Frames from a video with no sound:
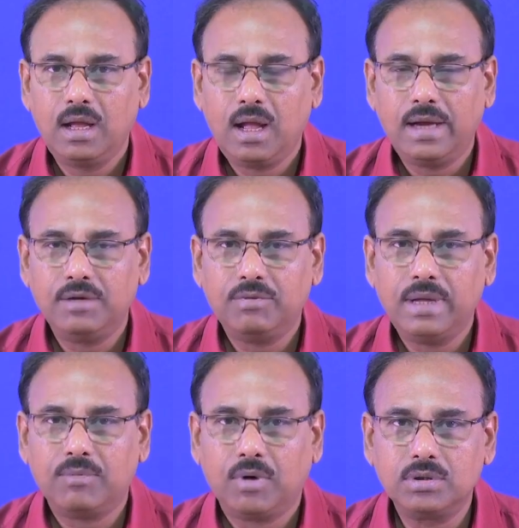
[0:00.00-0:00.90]
And we
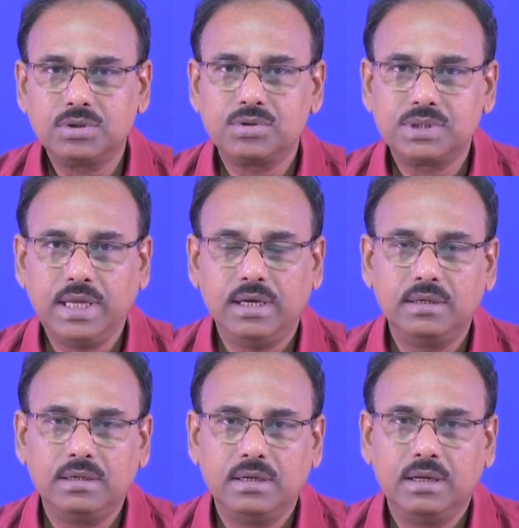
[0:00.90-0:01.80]
have also
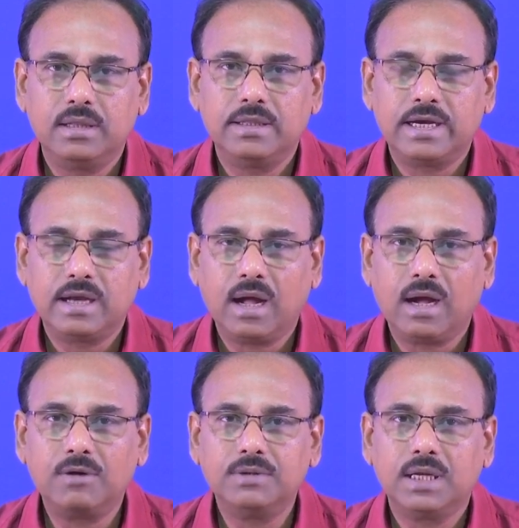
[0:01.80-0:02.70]
seen that
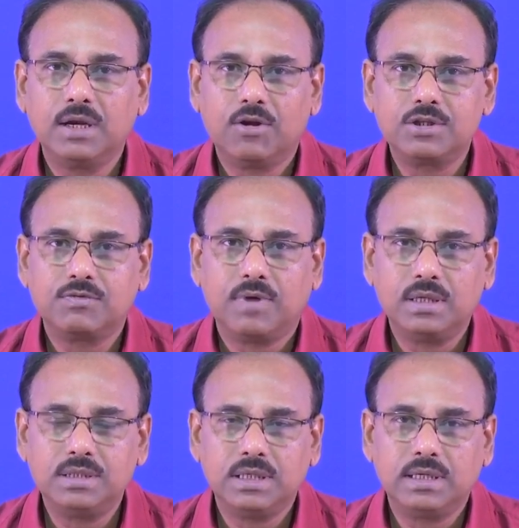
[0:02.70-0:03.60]
how the loss
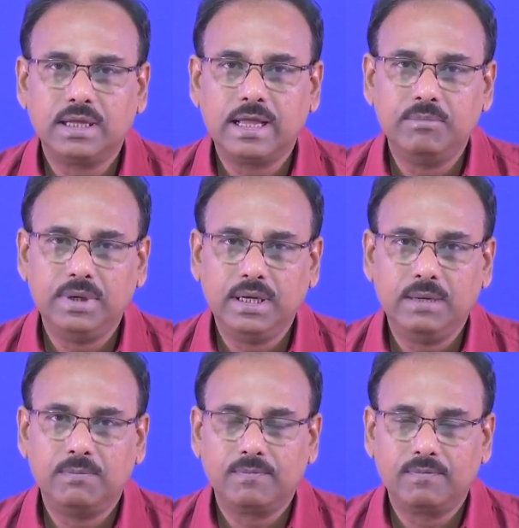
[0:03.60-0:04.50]
function can
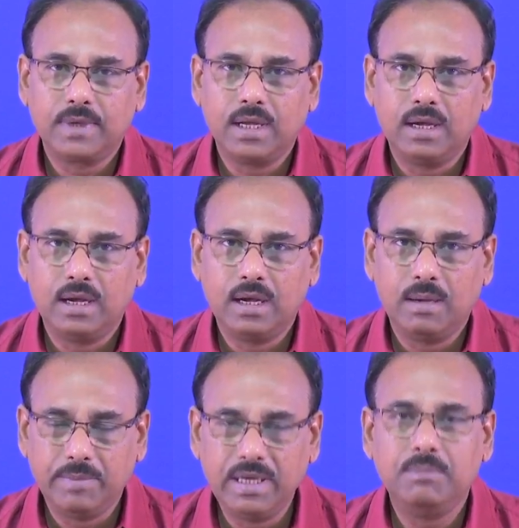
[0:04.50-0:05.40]
be
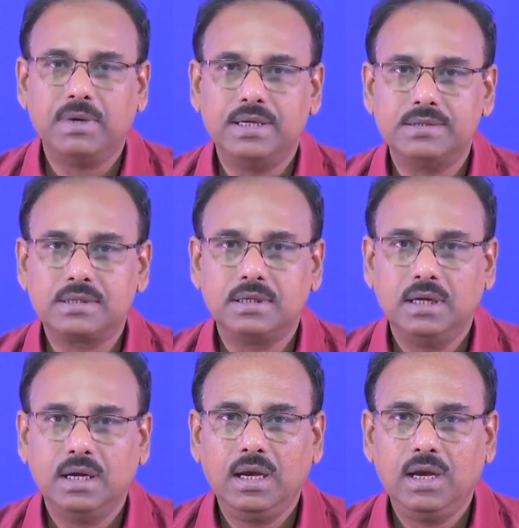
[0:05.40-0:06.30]
minimized
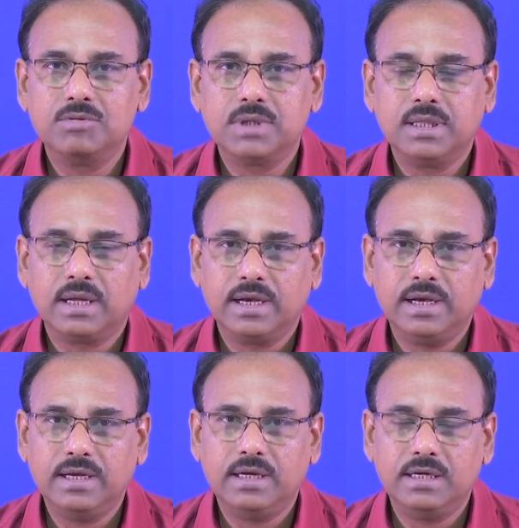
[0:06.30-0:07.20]
using the
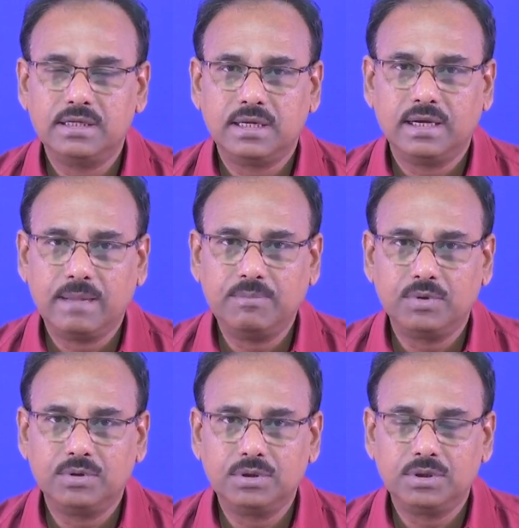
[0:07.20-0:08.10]
gradient descent
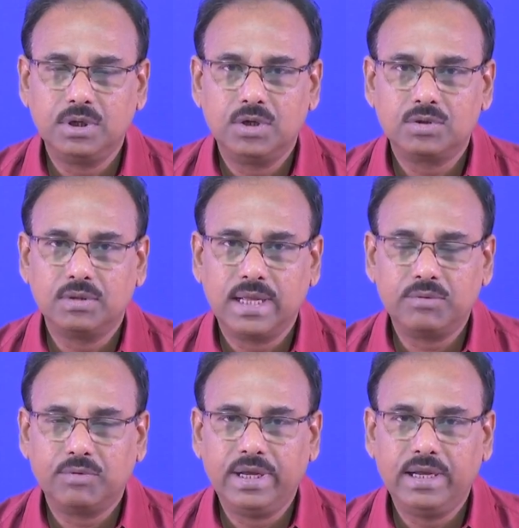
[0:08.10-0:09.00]
approach, so
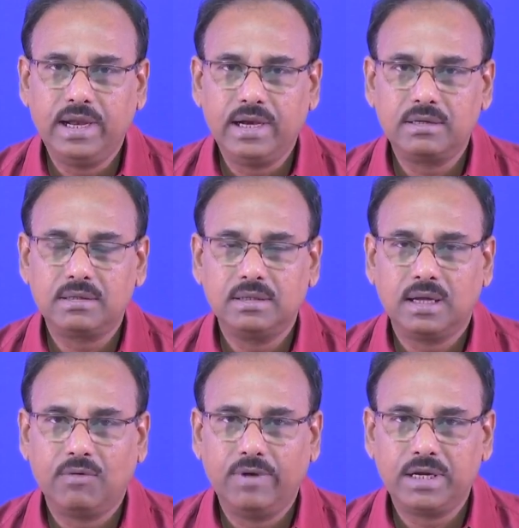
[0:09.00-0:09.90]
that we get
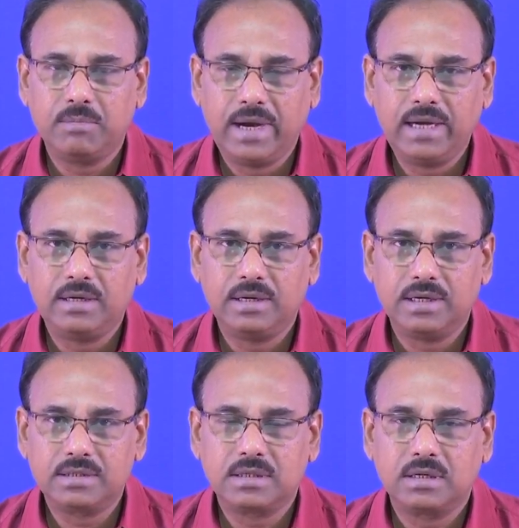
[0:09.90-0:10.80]
the weight
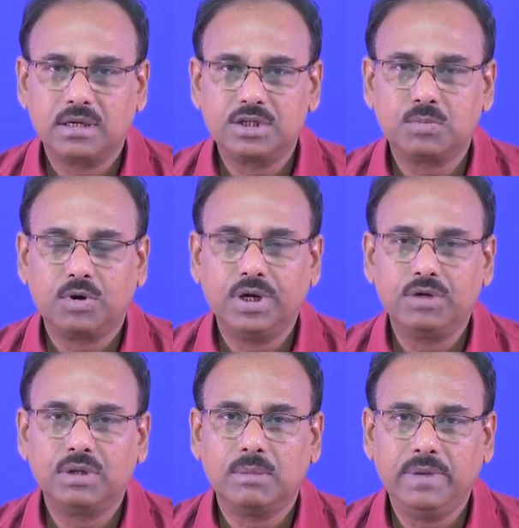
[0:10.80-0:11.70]
matrix corresponding
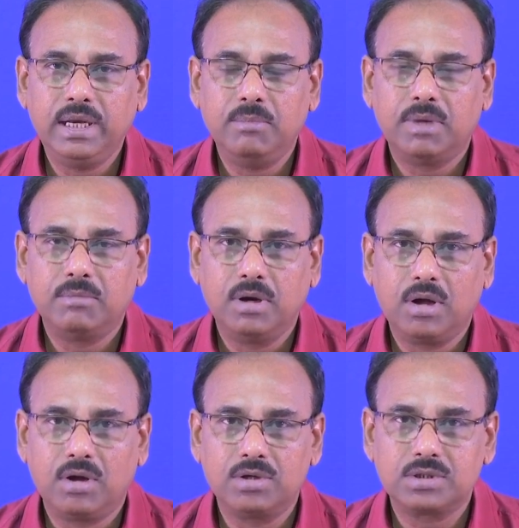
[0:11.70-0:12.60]
to the minimum
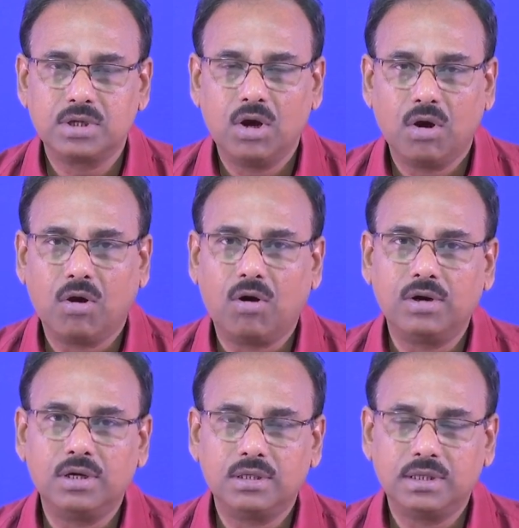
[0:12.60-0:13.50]
loss
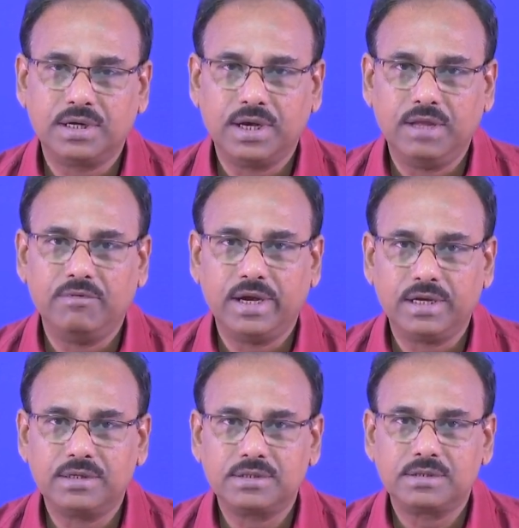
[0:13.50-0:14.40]
on the training
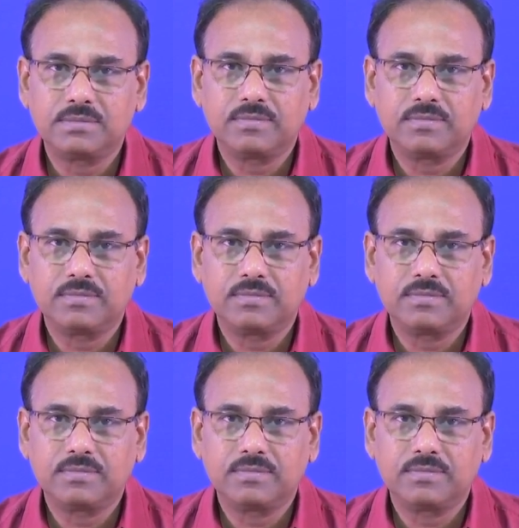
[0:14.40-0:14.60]
vectors.